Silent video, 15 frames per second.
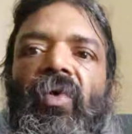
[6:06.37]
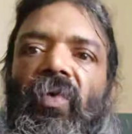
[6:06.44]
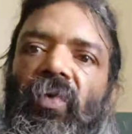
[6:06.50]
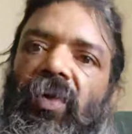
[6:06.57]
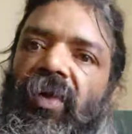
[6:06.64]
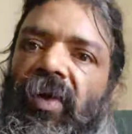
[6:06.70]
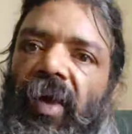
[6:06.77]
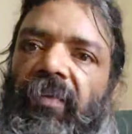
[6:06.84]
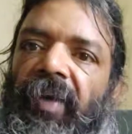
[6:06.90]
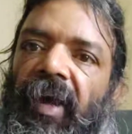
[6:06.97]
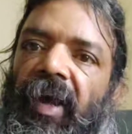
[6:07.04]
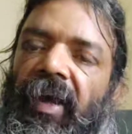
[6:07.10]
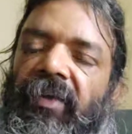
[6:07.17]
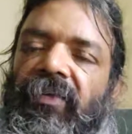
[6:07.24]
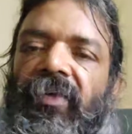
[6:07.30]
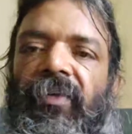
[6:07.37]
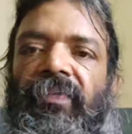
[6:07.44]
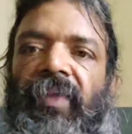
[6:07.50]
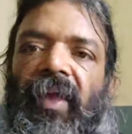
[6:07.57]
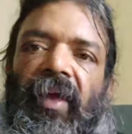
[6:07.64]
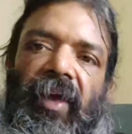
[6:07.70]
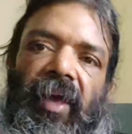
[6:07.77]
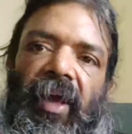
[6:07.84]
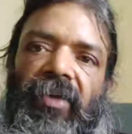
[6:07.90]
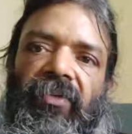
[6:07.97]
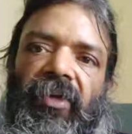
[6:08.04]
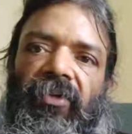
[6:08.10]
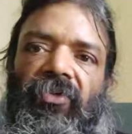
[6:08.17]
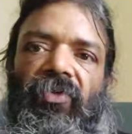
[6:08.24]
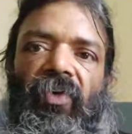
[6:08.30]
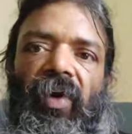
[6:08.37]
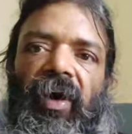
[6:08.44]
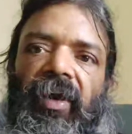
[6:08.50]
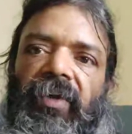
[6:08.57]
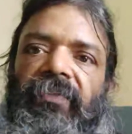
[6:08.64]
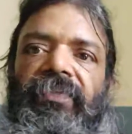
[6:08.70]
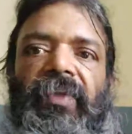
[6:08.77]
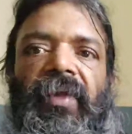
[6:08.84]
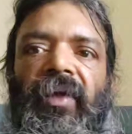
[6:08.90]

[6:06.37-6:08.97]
would come as x square